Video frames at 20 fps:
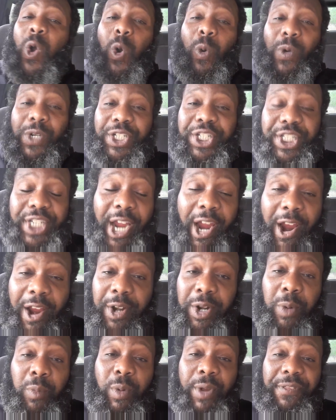were sharing
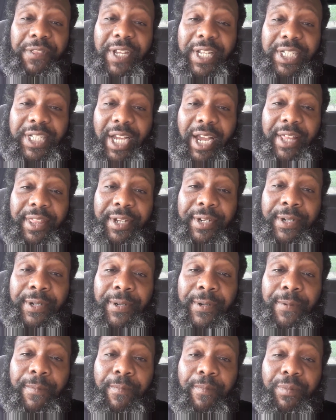them with each other
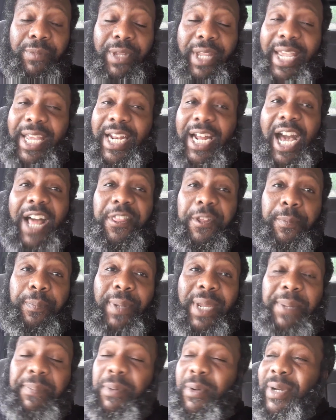and other
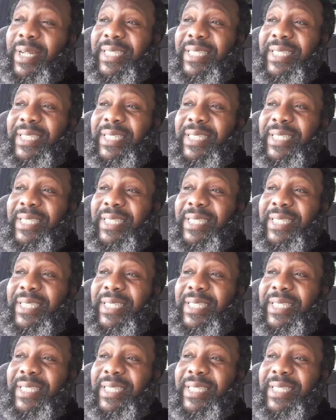people,